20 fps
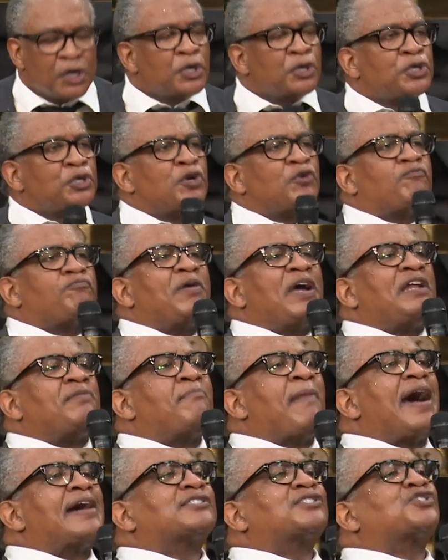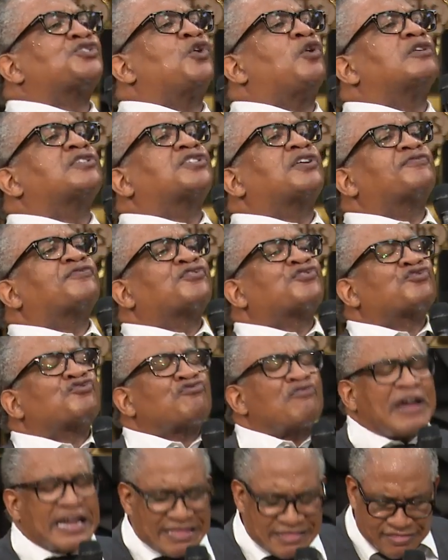you've been my source of
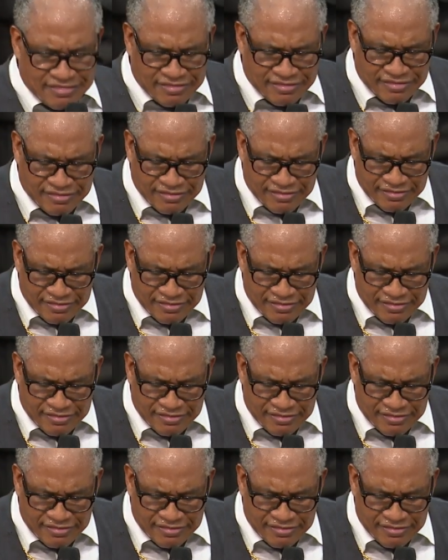strength.